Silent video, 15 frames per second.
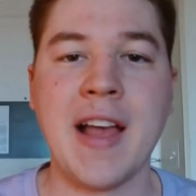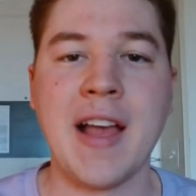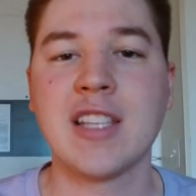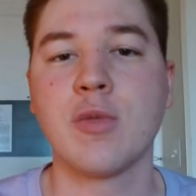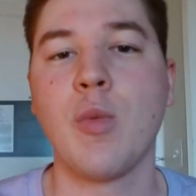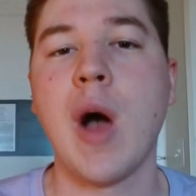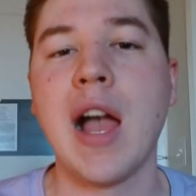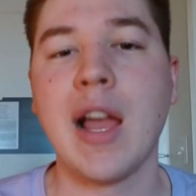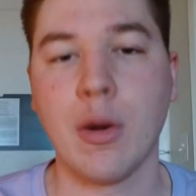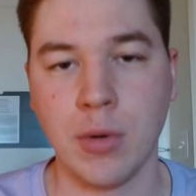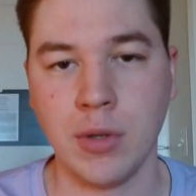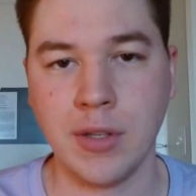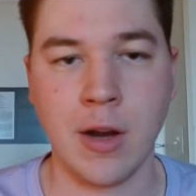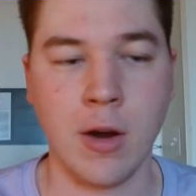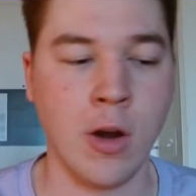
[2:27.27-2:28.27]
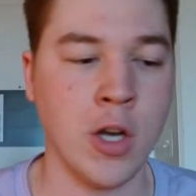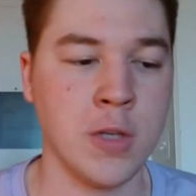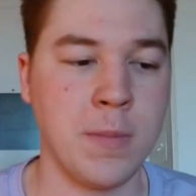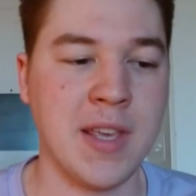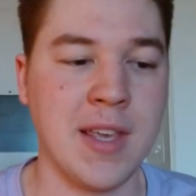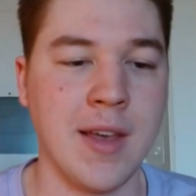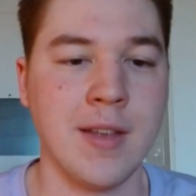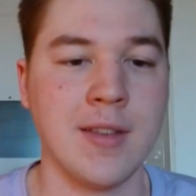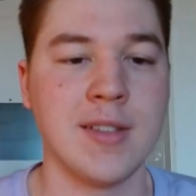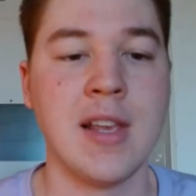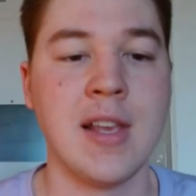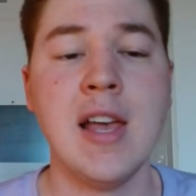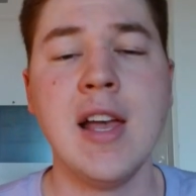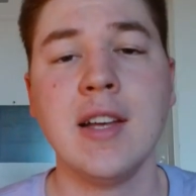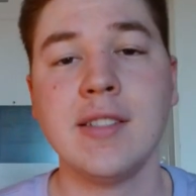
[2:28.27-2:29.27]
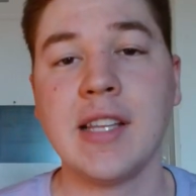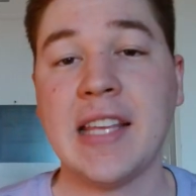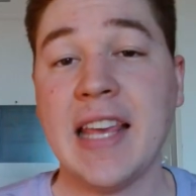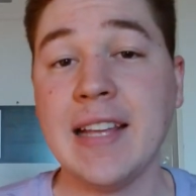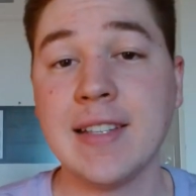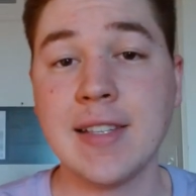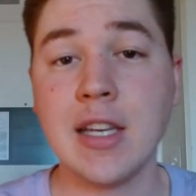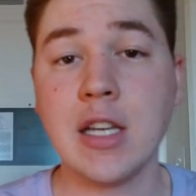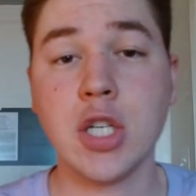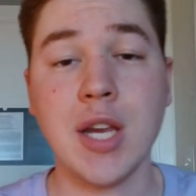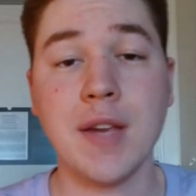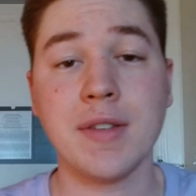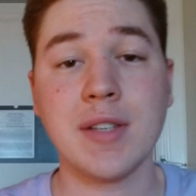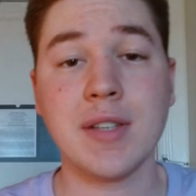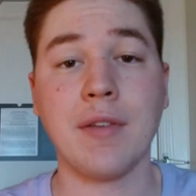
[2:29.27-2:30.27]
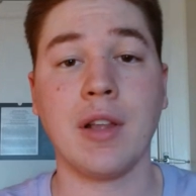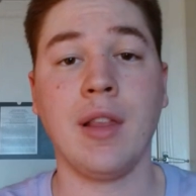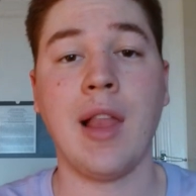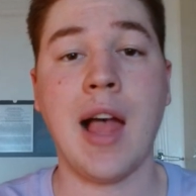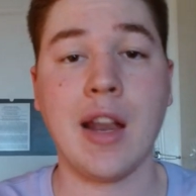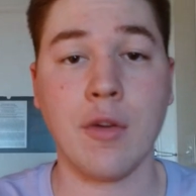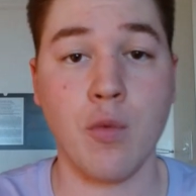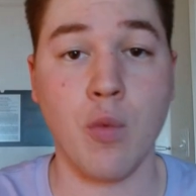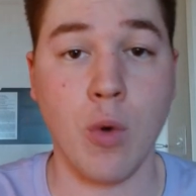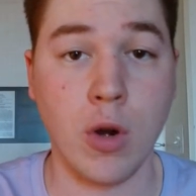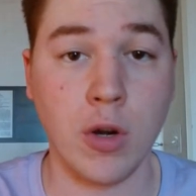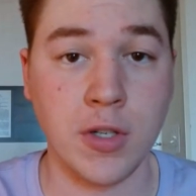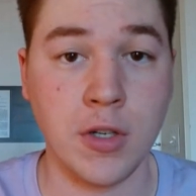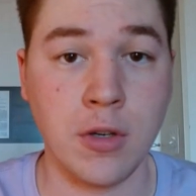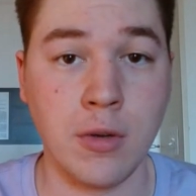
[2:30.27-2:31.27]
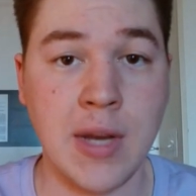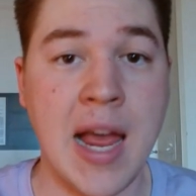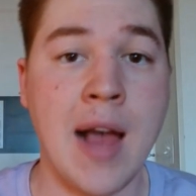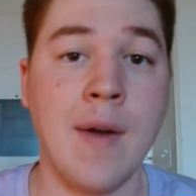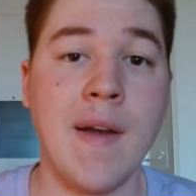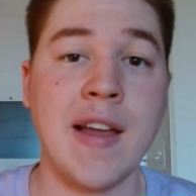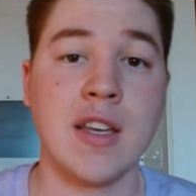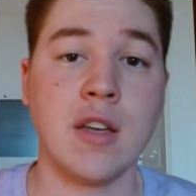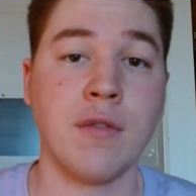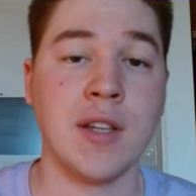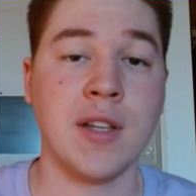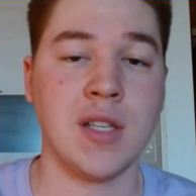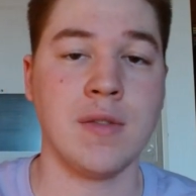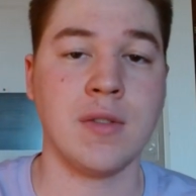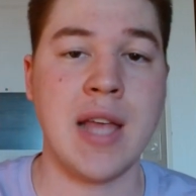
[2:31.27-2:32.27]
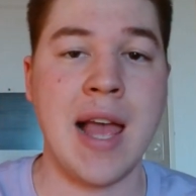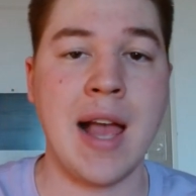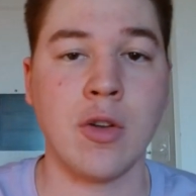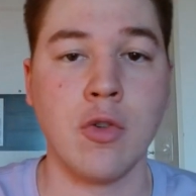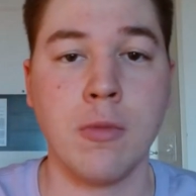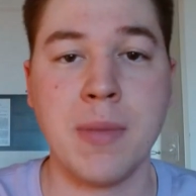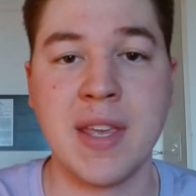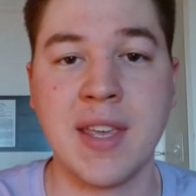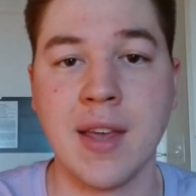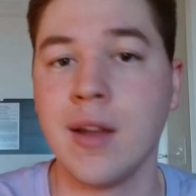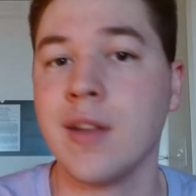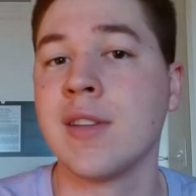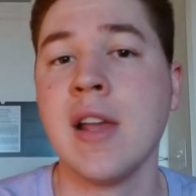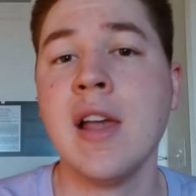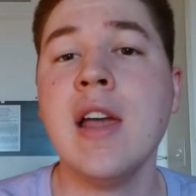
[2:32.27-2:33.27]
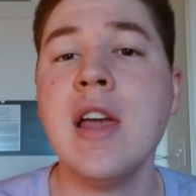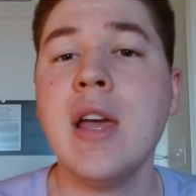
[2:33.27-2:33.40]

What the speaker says: And that's why it really hurts, because the Kansas City Chiefs have a lot of work to do now at defensive tackle, because